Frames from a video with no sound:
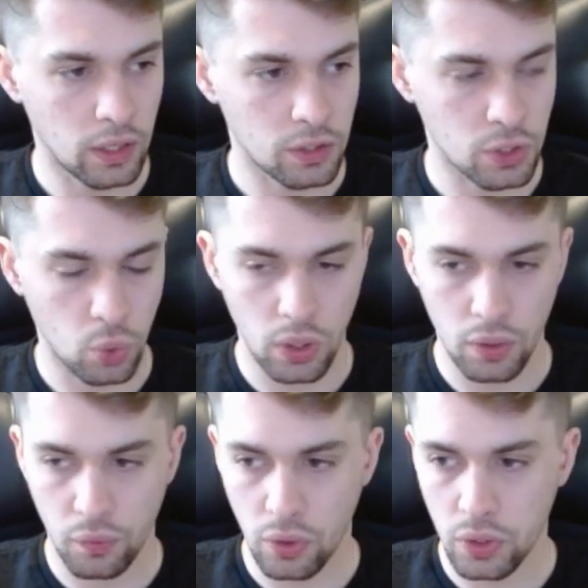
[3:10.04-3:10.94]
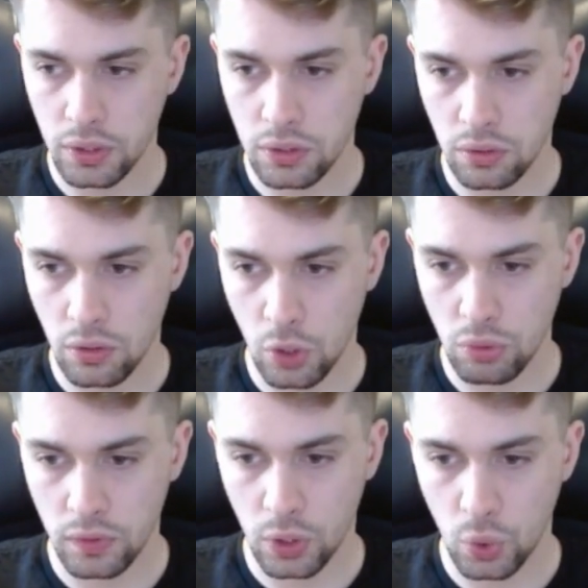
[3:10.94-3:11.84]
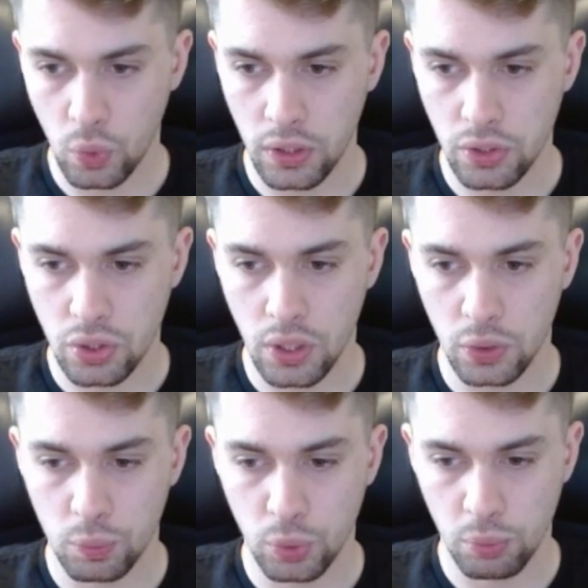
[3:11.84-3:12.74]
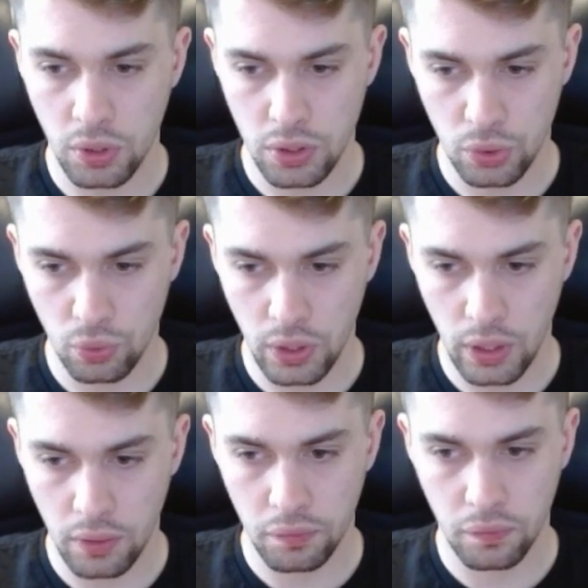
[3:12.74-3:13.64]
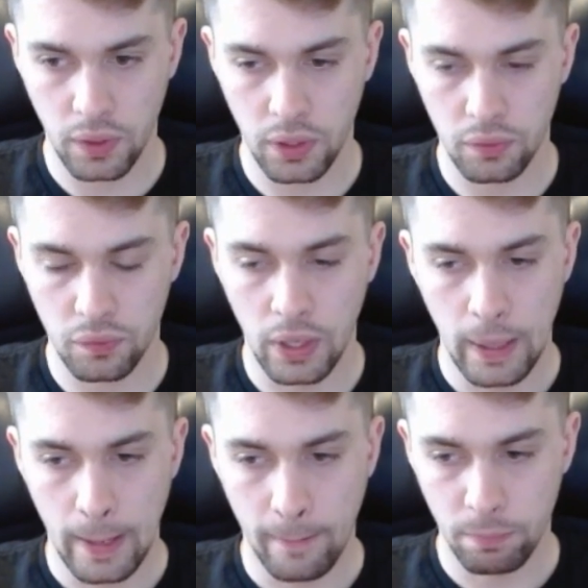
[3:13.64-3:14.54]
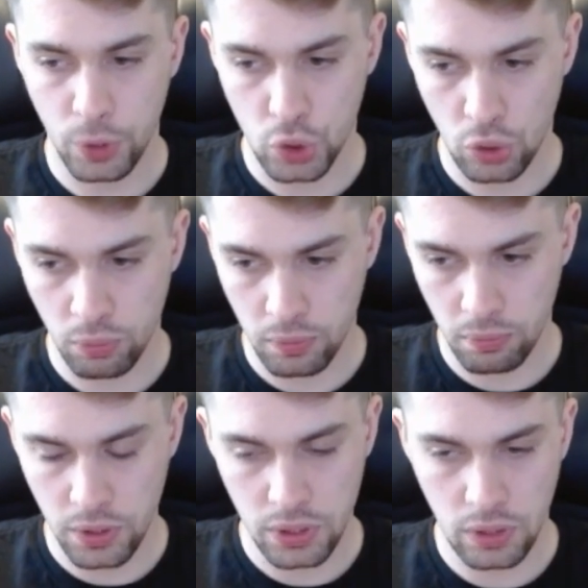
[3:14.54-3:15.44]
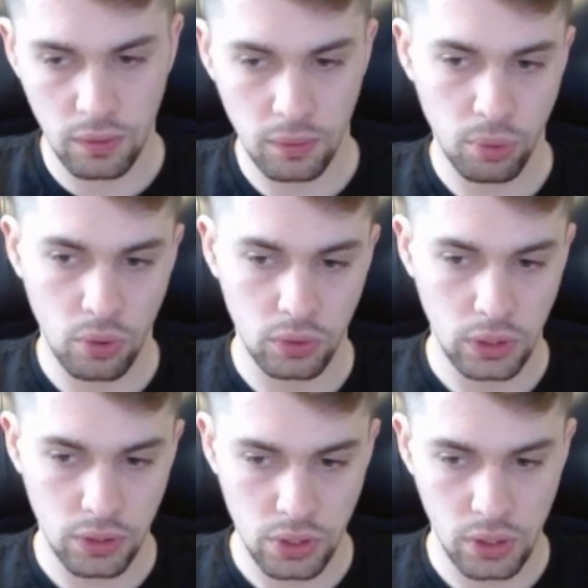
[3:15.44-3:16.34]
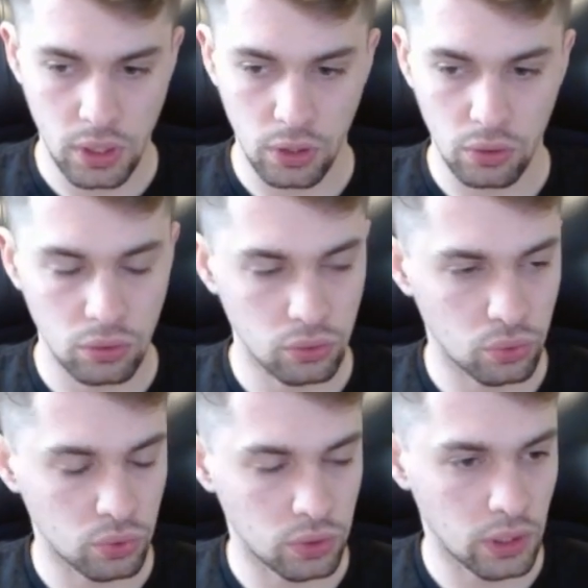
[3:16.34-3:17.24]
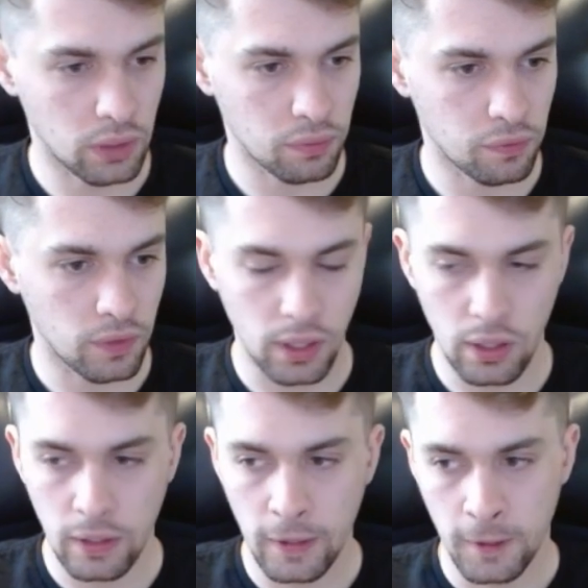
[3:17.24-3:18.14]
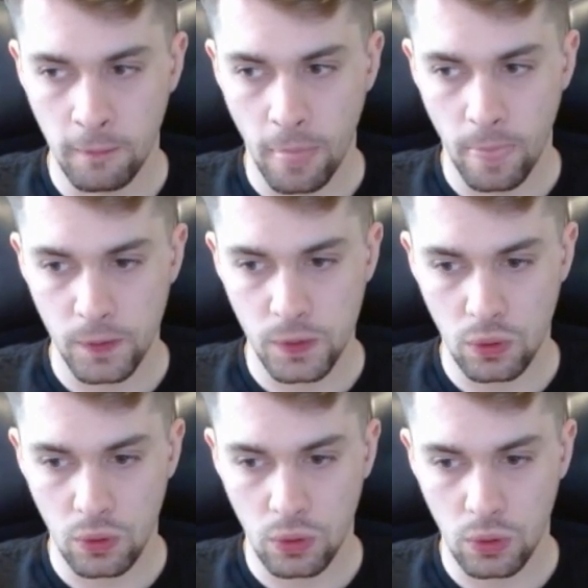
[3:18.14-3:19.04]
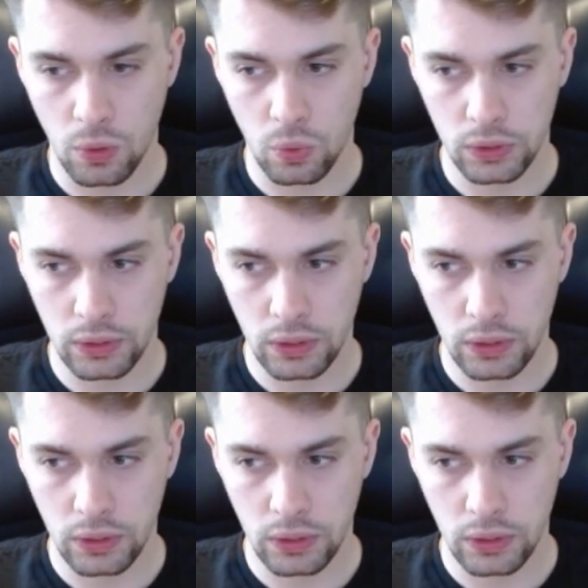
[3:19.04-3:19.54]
square for it, or with the queen trying to put pressure to the f5 bishop, b7 pawn, and in general to the f file. So